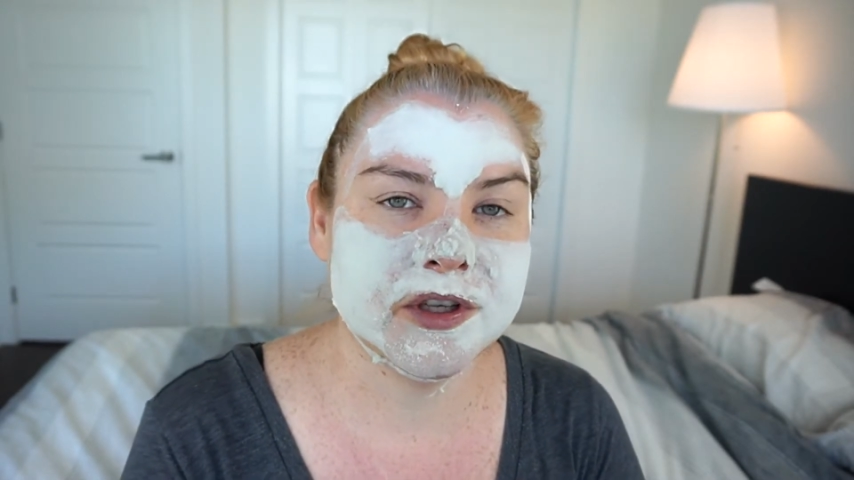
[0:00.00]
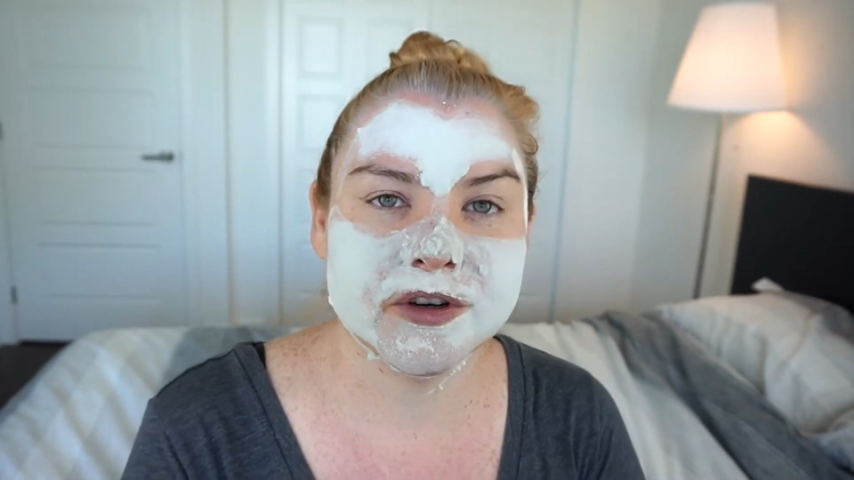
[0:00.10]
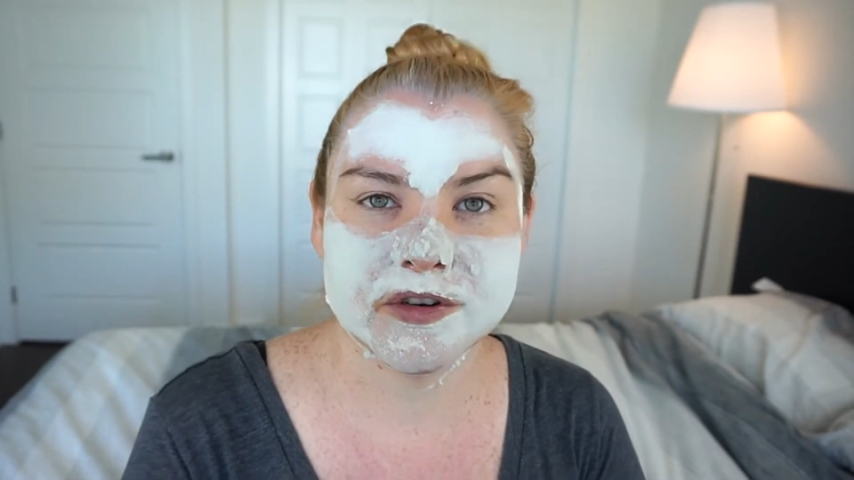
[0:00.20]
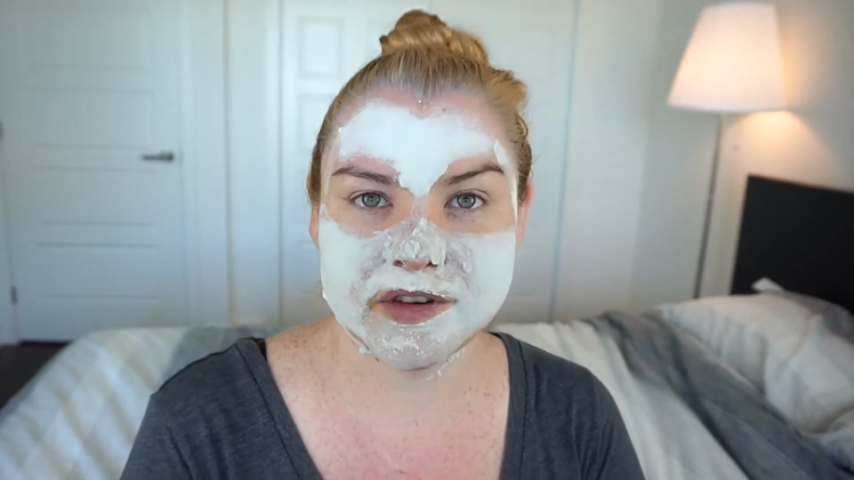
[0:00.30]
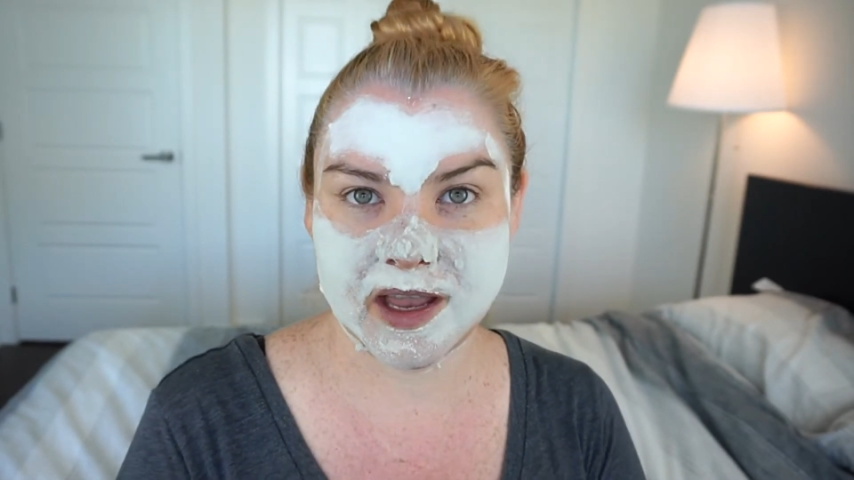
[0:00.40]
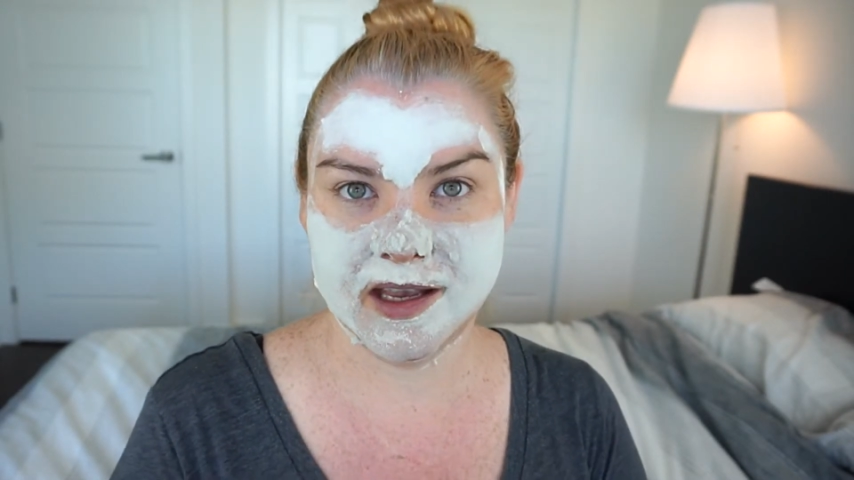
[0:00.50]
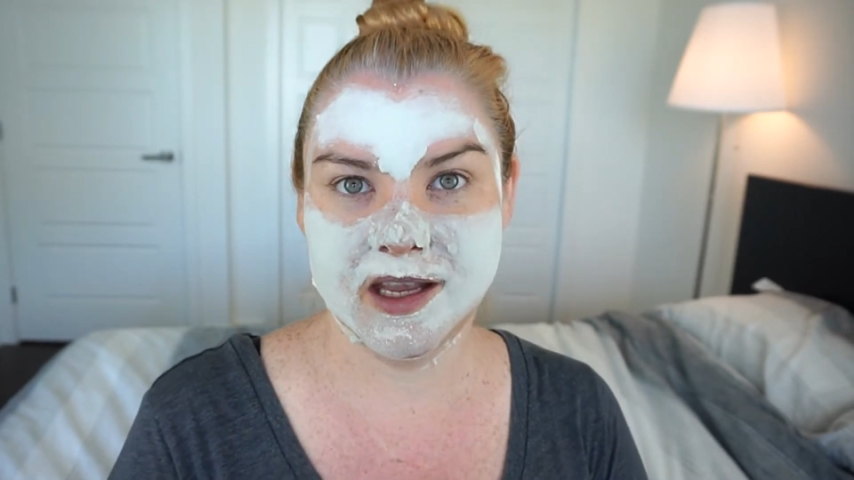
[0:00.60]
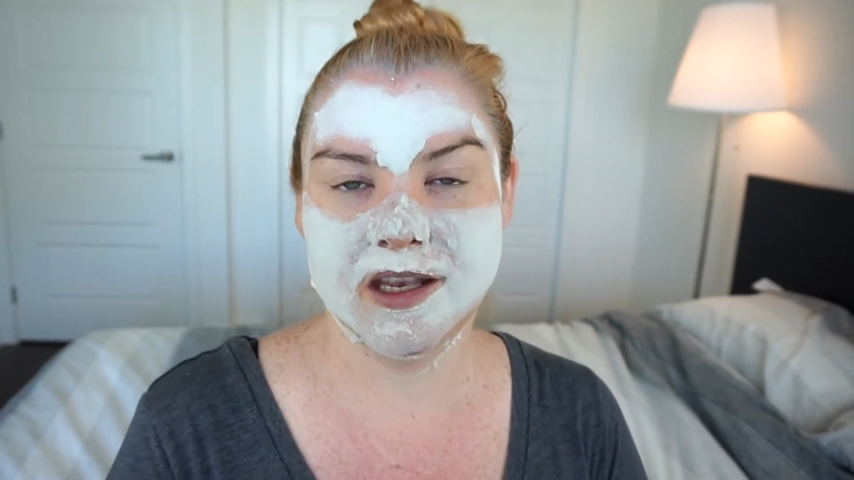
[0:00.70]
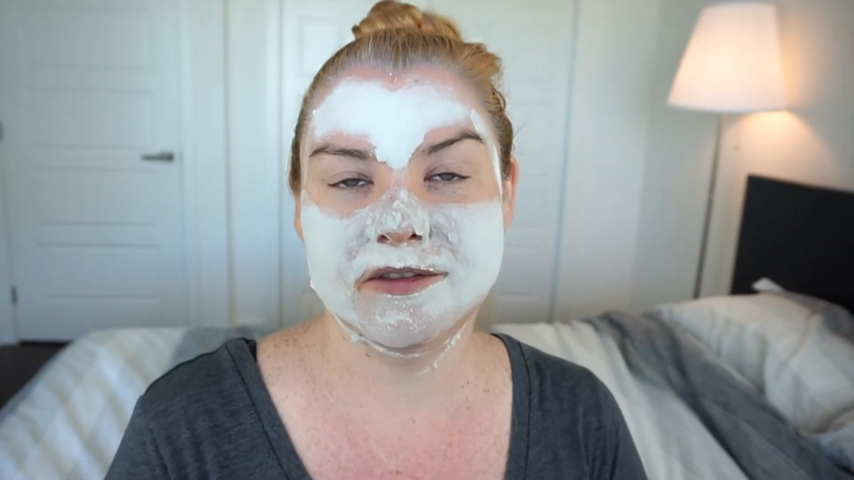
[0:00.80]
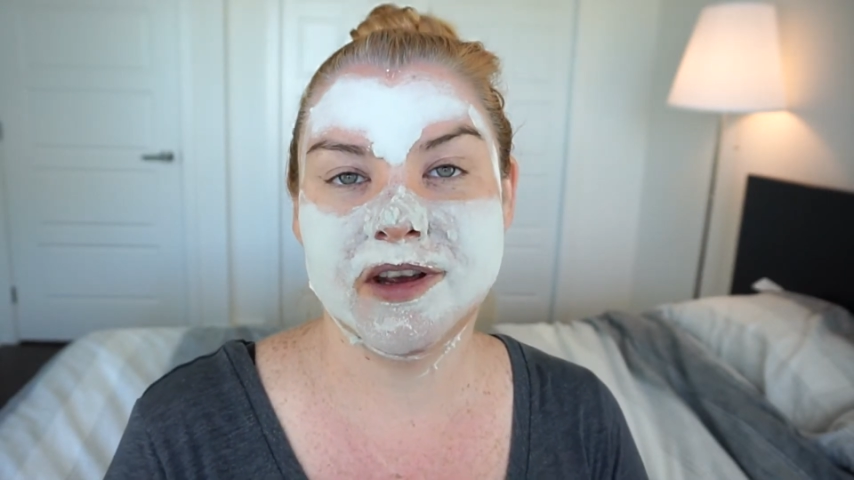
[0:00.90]
you're staying
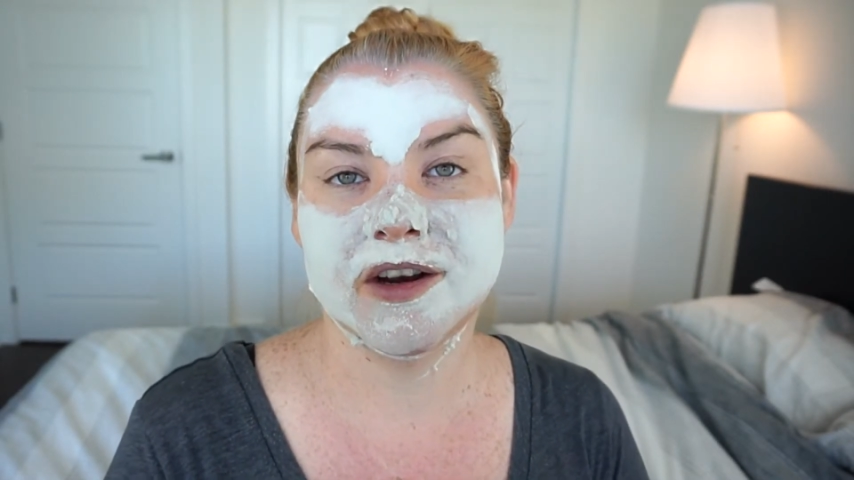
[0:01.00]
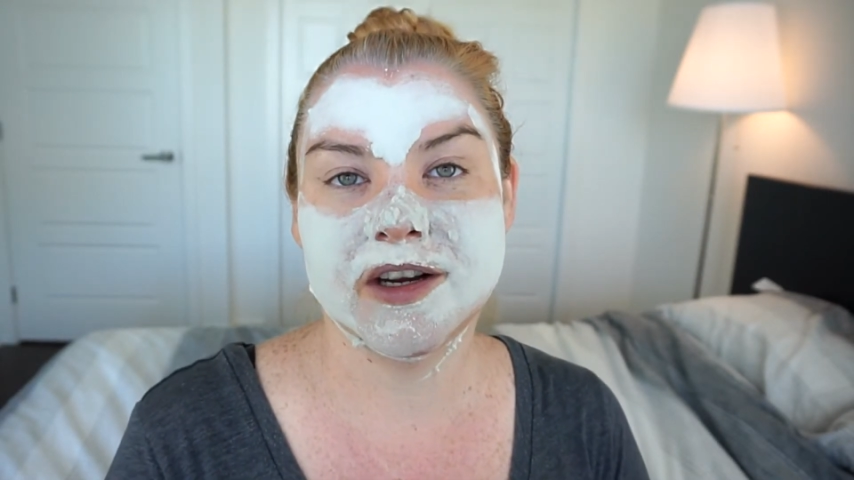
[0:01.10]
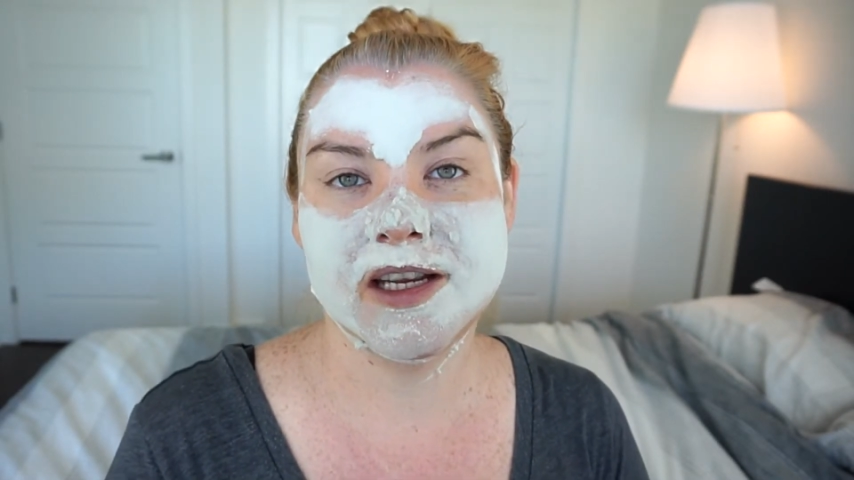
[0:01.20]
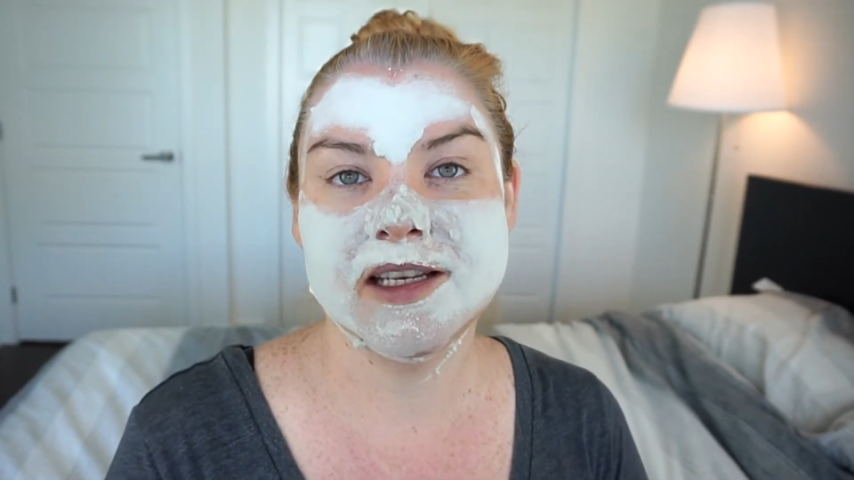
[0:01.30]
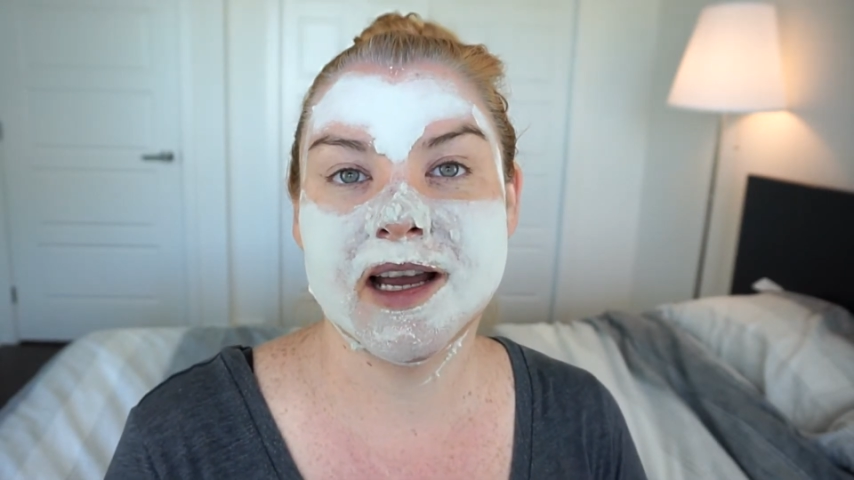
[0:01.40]
in very